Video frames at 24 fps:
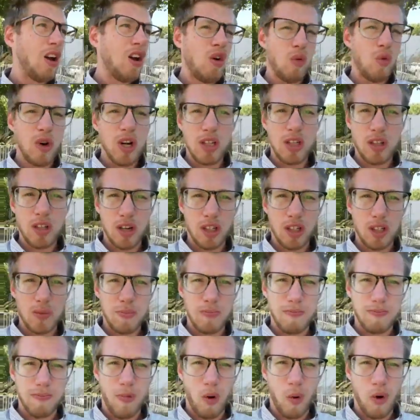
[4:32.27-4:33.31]
research
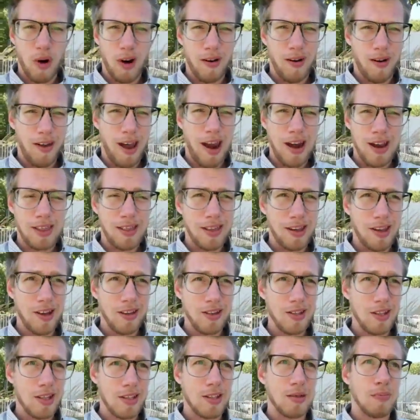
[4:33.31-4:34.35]
or anything
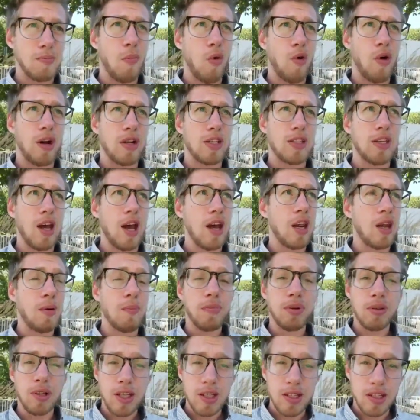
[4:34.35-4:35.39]
else that's more exciting,
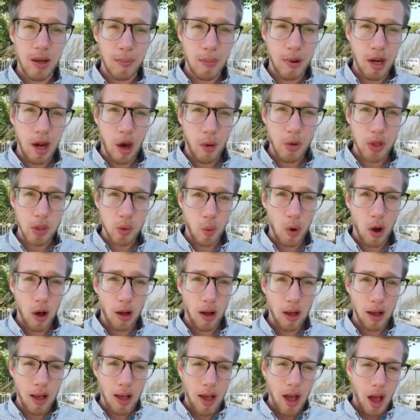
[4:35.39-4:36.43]
please let me know as well.
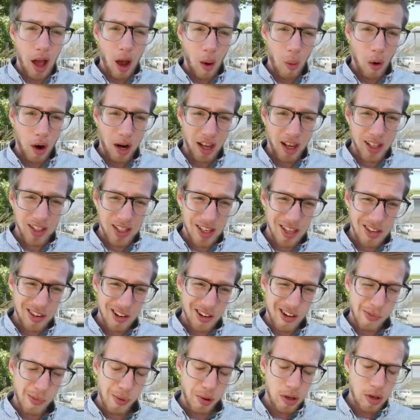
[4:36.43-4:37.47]
I want to continue
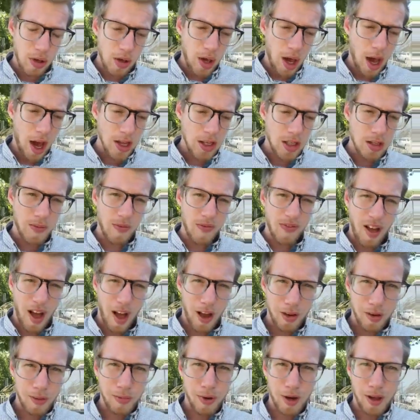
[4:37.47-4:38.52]
to bring you guys some
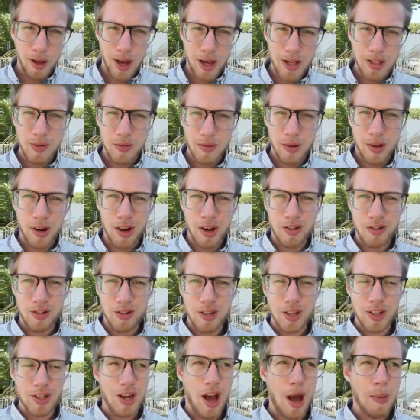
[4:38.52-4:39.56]
value, bring you guys some good,
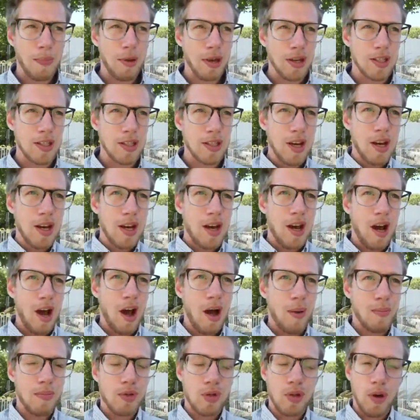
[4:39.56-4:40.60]
interesting topics.
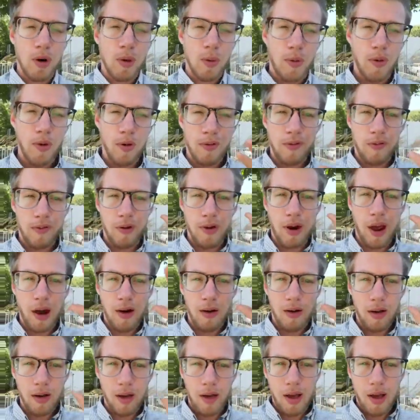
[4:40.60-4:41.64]
So for now,